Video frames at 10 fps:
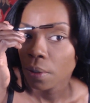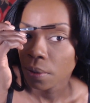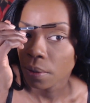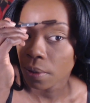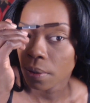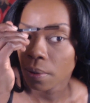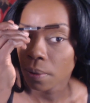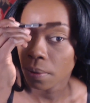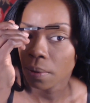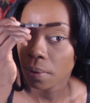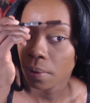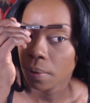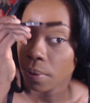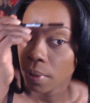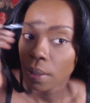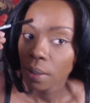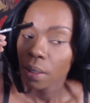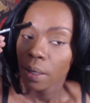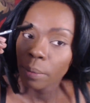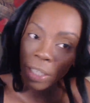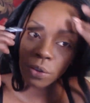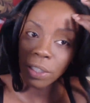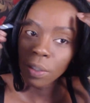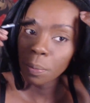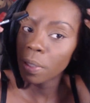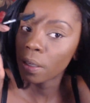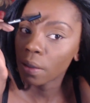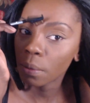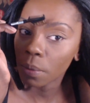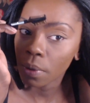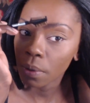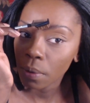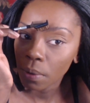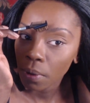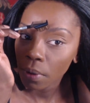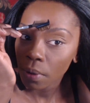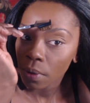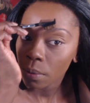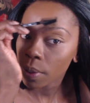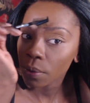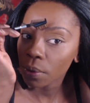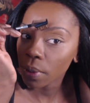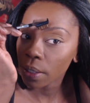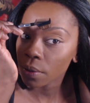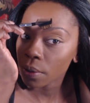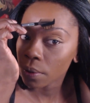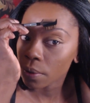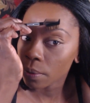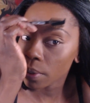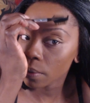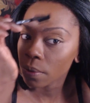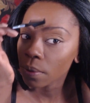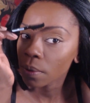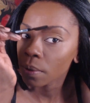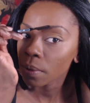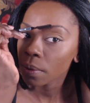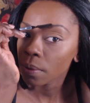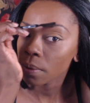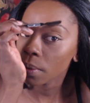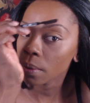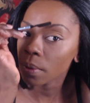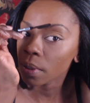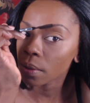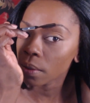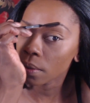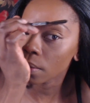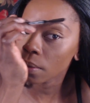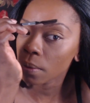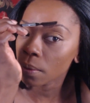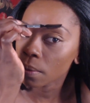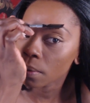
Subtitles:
So, and mind you, I just plucked them about 2 days ago, so you don't want it to look too